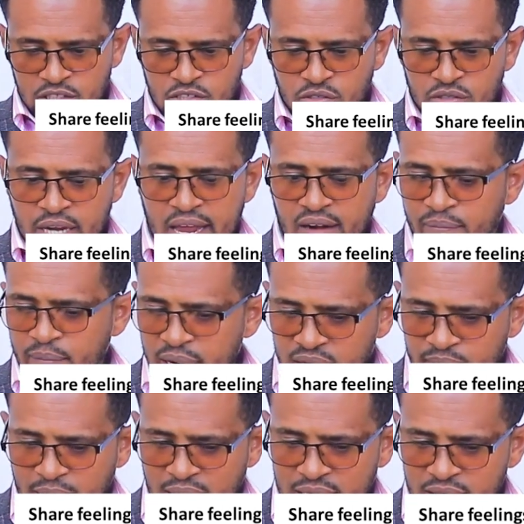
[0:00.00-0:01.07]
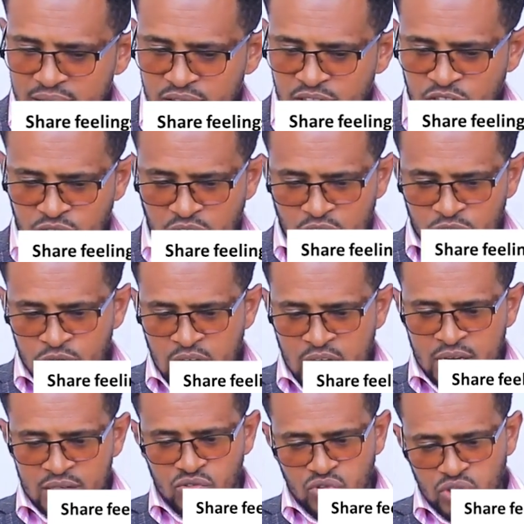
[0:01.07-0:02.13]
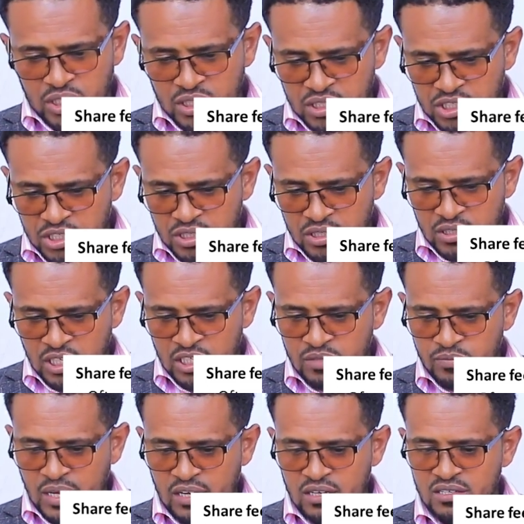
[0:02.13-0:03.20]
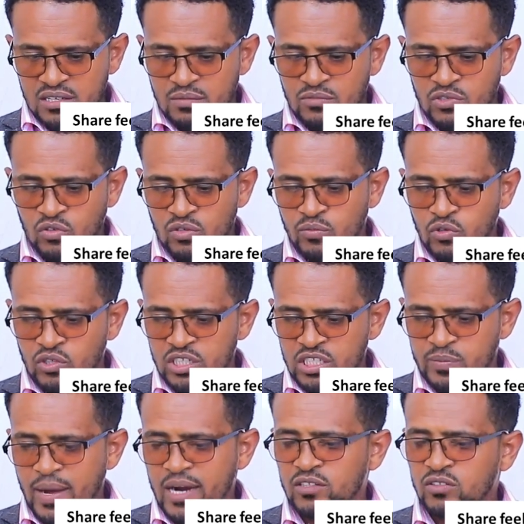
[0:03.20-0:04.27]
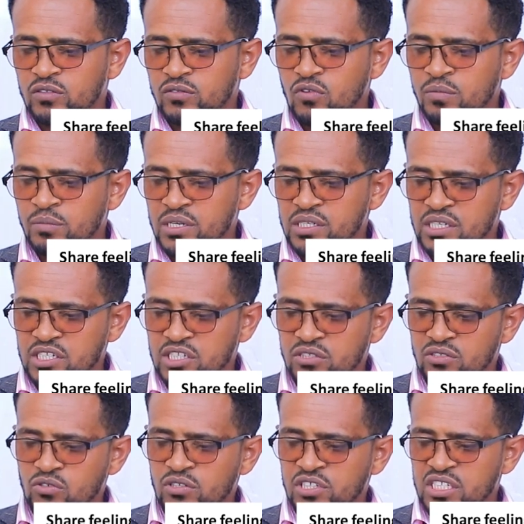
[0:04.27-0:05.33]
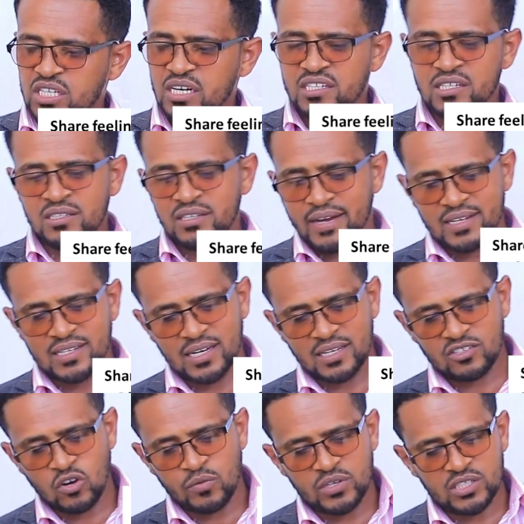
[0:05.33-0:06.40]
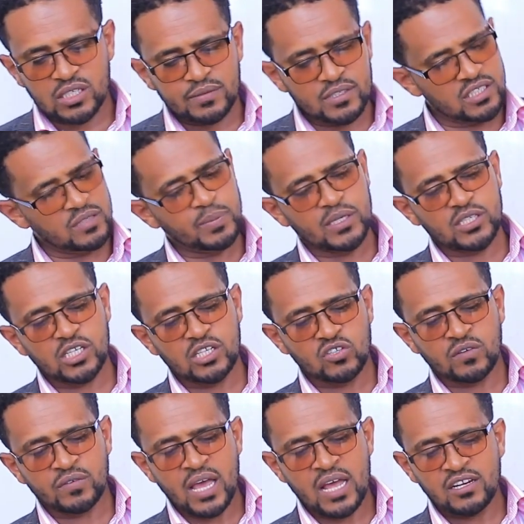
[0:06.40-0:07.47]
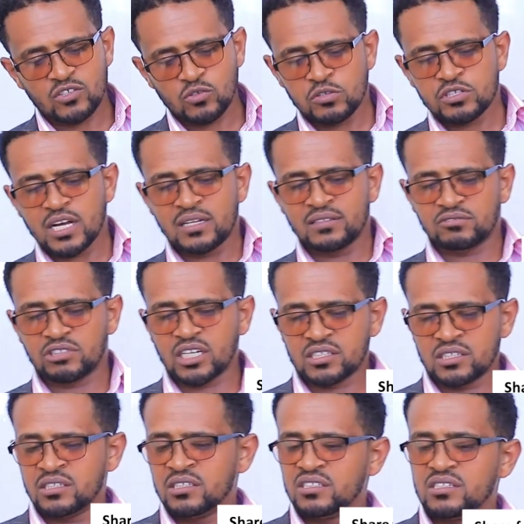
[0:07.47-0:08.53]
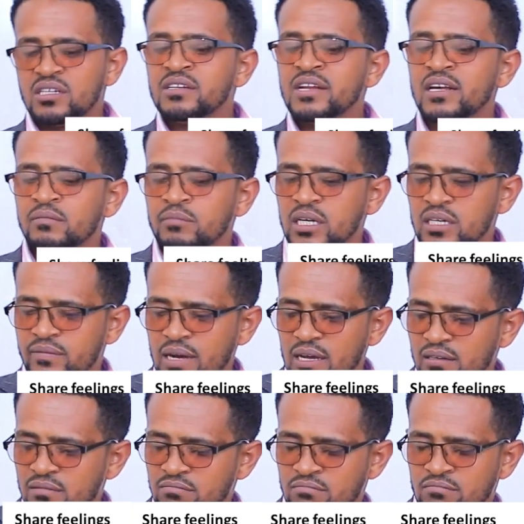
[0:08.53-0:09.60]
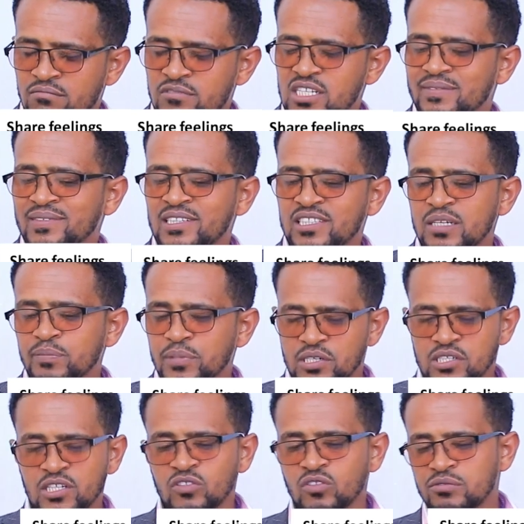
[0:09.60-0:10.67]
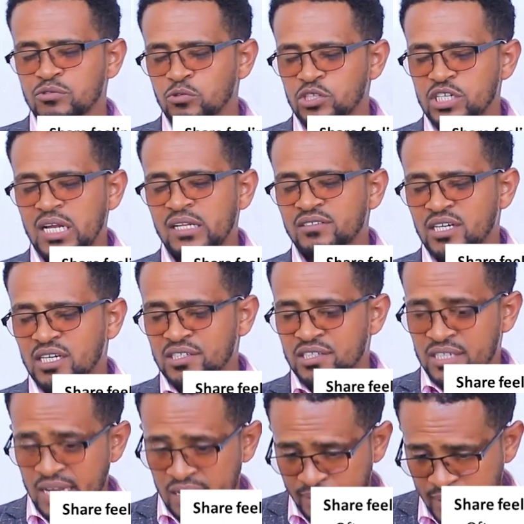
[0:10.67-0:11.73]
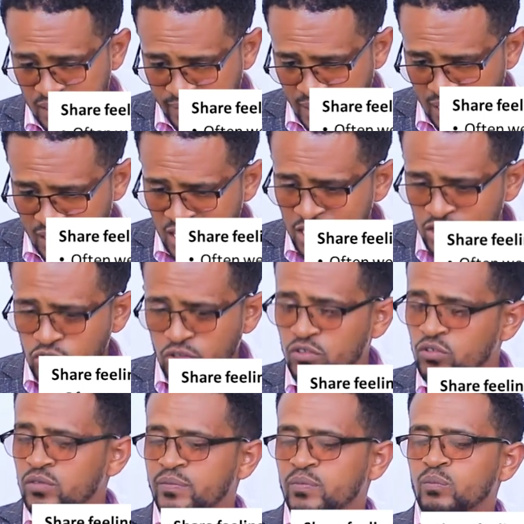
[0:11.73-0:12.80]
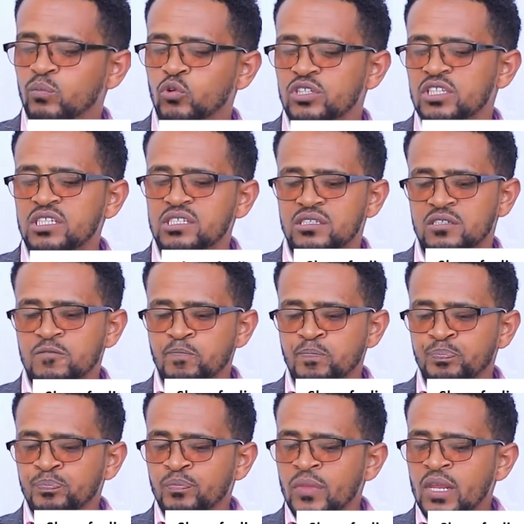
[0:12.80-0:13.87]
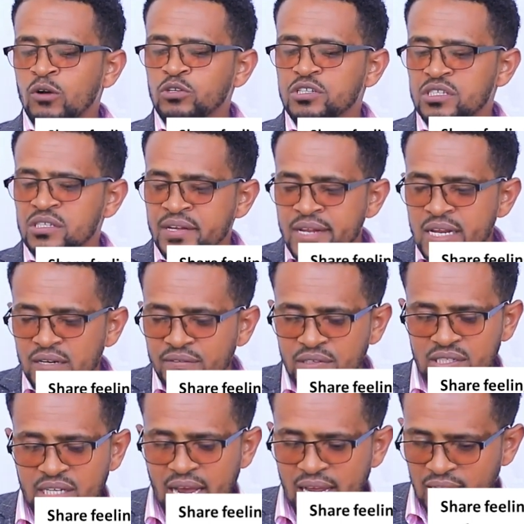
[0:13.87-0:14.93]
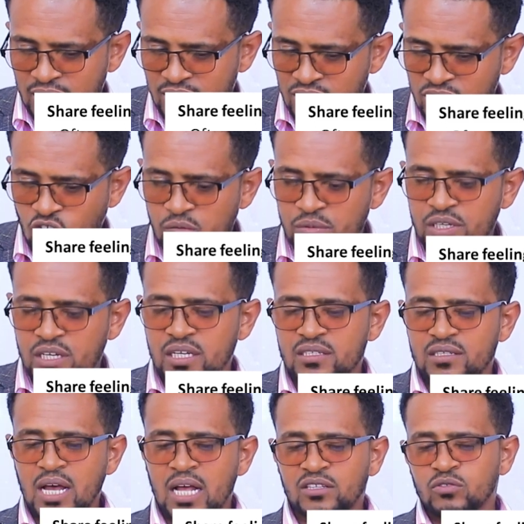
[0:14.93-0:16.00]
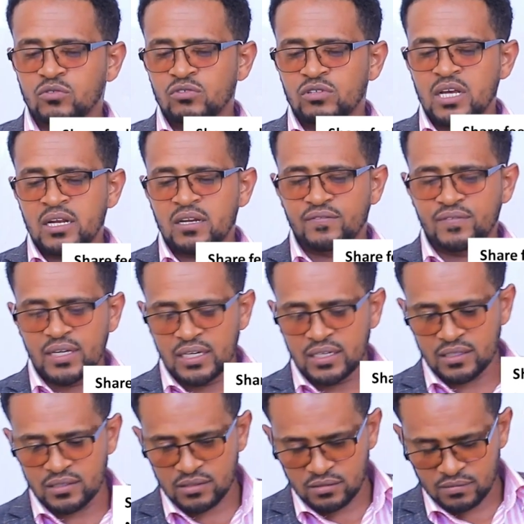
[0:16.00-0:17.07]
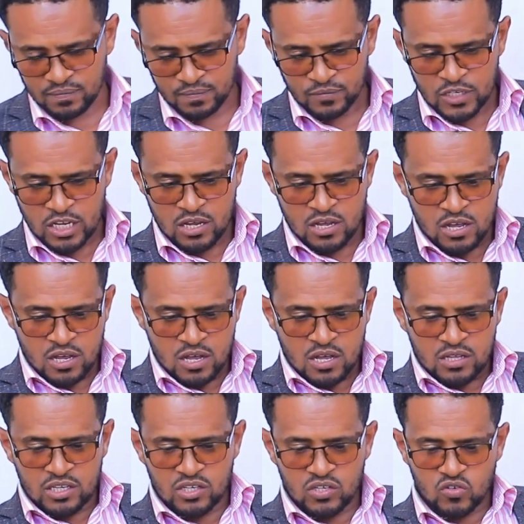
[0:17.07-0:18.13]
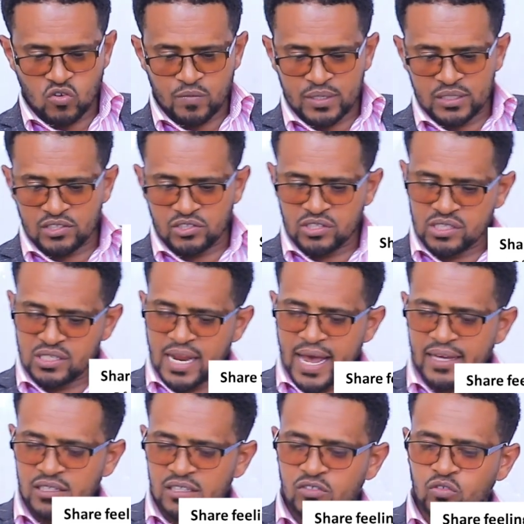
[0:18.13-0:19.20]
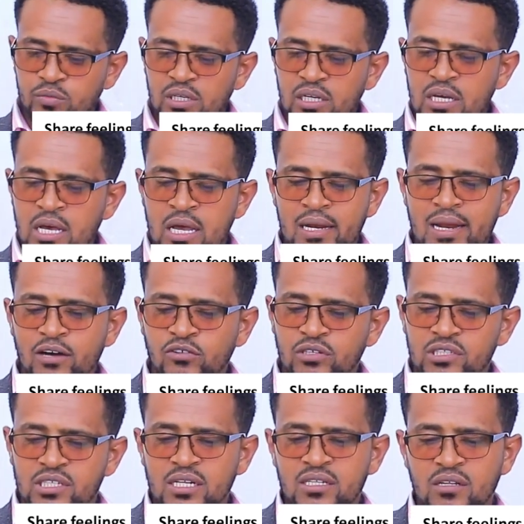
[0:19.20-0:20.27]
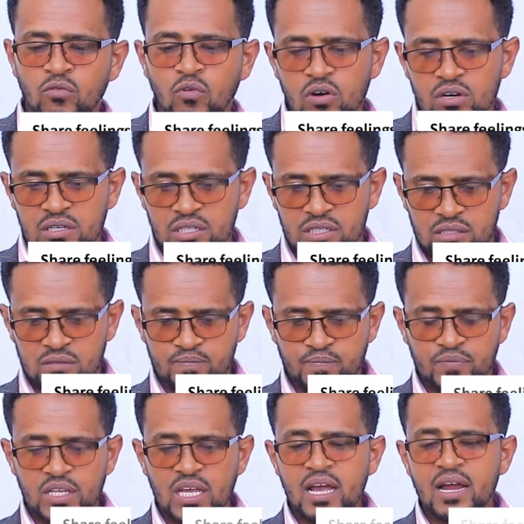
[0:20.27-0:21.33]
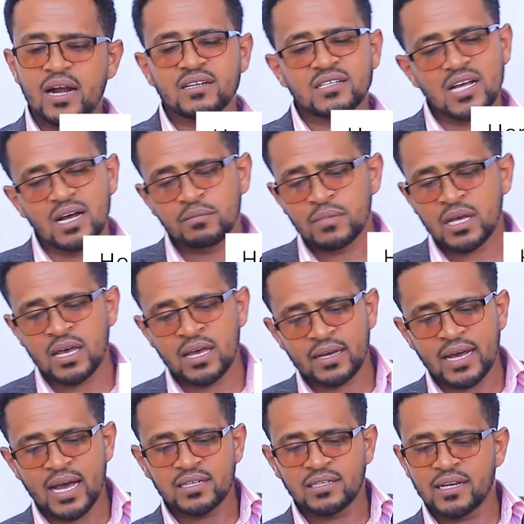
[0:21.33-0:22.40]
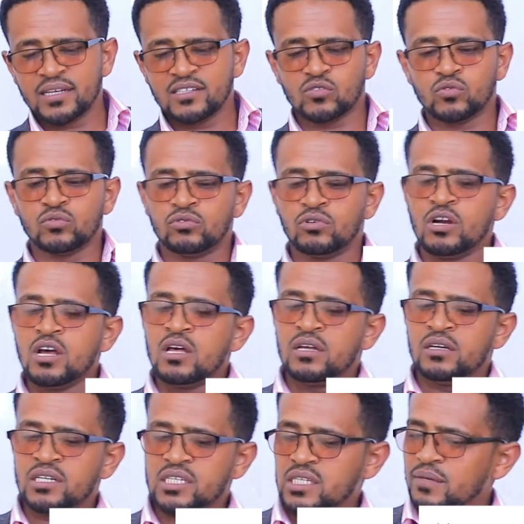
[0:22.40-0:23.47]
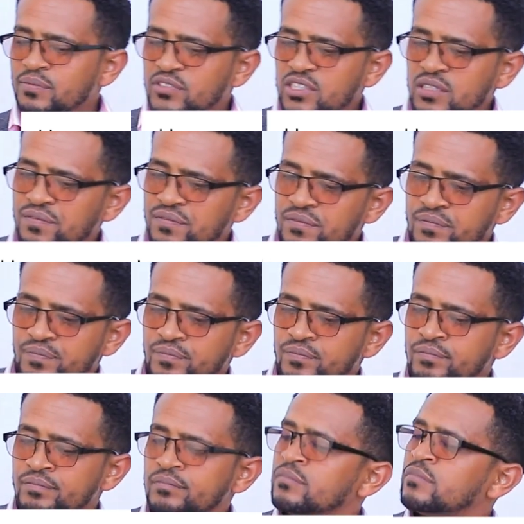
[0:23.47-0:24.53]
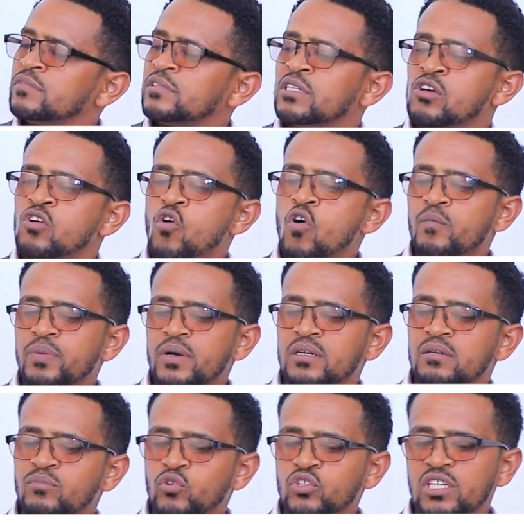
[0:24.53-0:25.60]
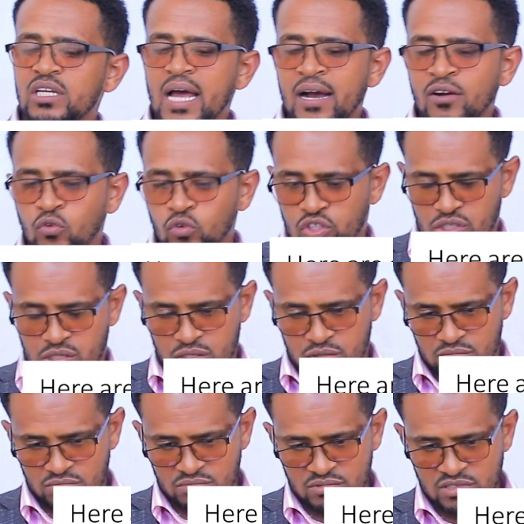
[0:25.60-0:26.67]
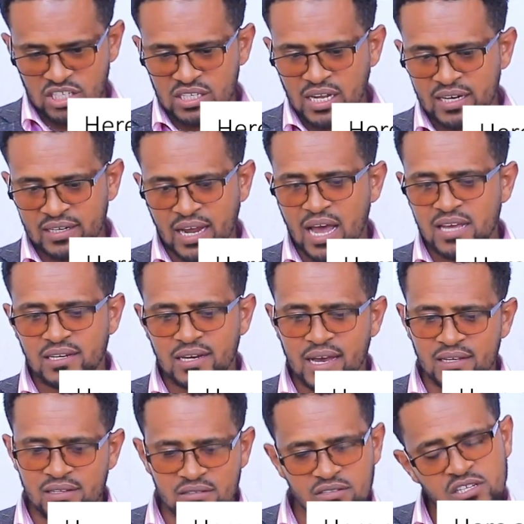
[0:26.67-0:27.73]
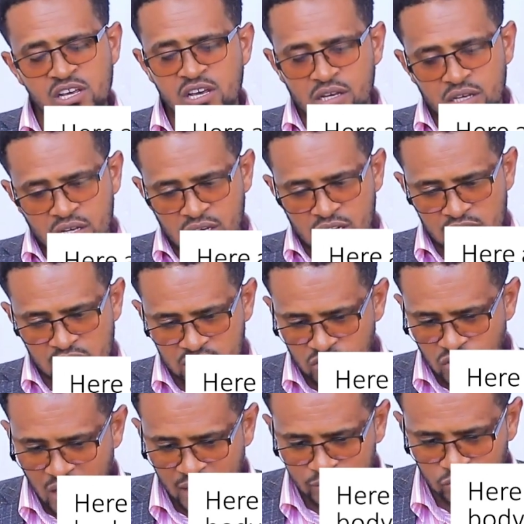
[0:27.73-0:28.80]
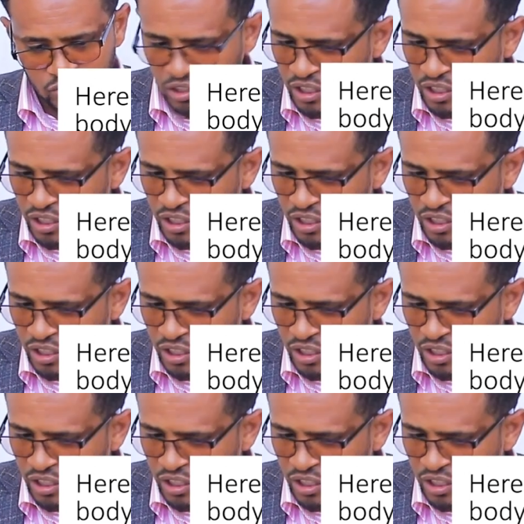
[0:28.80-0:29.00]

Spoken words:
also nonverbal, strange, it makes your body is part of conversation. So research indicates that over 70% of any social interaction is nonverbal. 70% of social interaction nonverbal. So your body is, which is never silent, communicates attitude and feelings. This is commentary is likely to be louder than the words. Here are some guidelines to receptive open body languages. These are guidelines. Just you have to